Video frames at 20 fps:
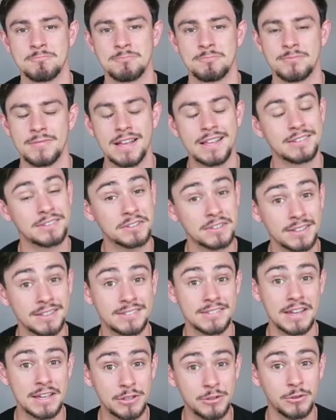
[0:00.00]
Um, it's
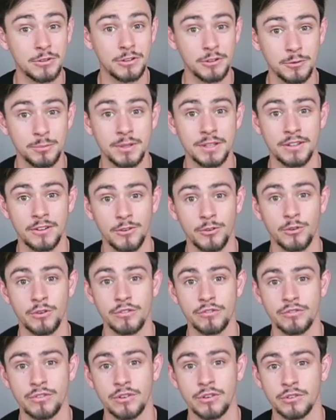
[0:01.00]
gonna take you a little bit
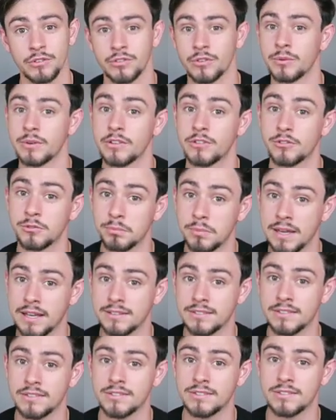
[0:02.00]
longer at first, so
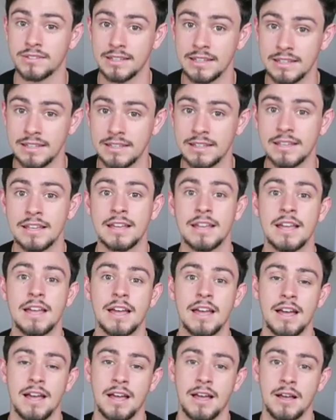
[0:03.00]
expect to see
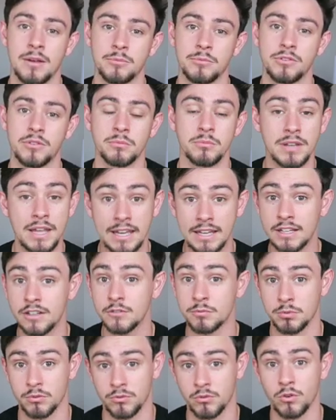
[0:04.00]
um, some
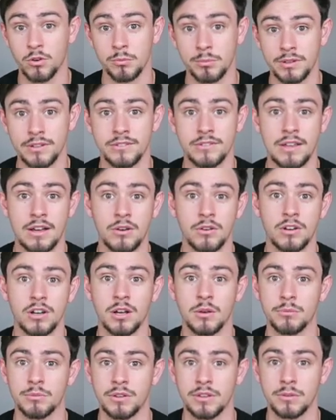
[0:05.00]
negative performance
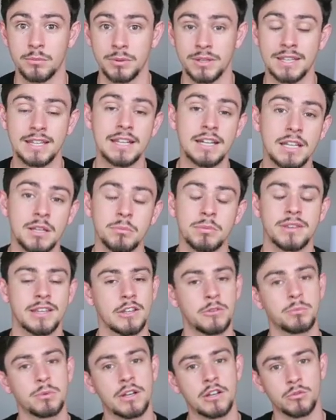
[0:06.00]
outcomes at the
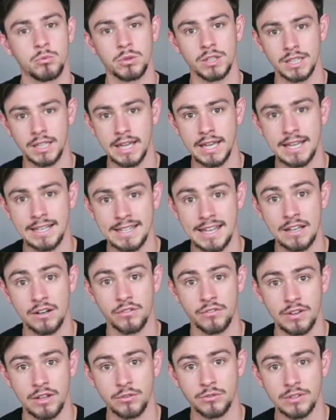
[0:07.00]
beginning, but that's because we're
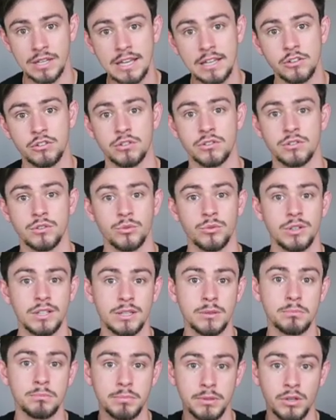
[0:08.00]
laying down a foundation
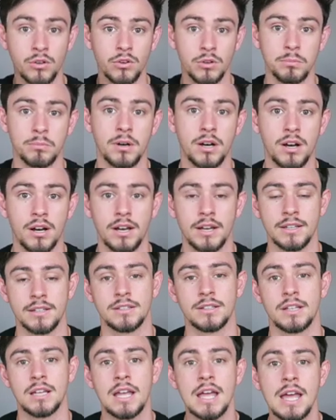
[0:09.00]
to really build
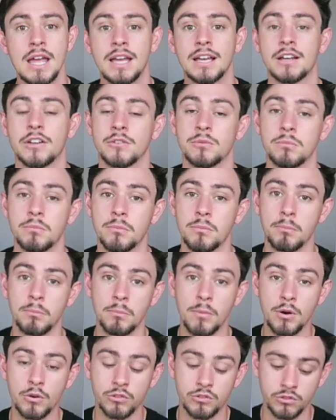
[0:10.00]
upon. Because
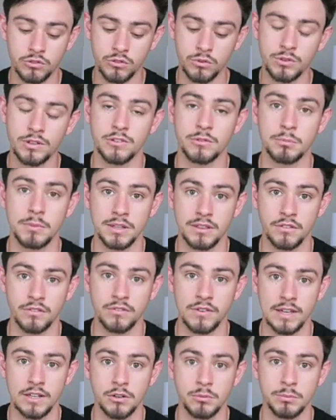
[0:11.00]
most students
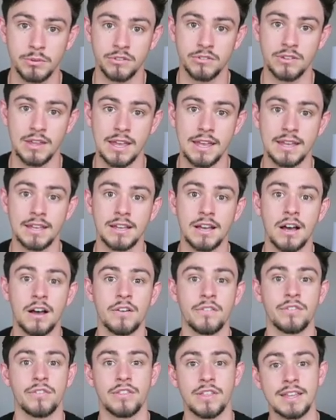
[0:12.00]
make the fatal
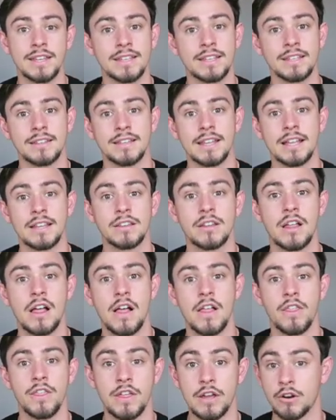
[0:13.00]
mistake of thinking
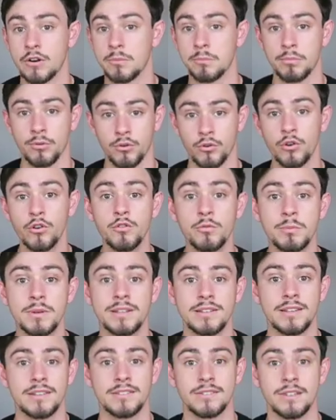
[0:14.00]
that their
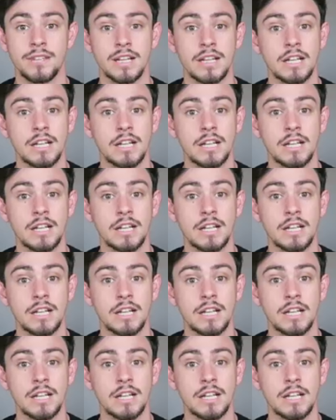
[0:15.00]
improvement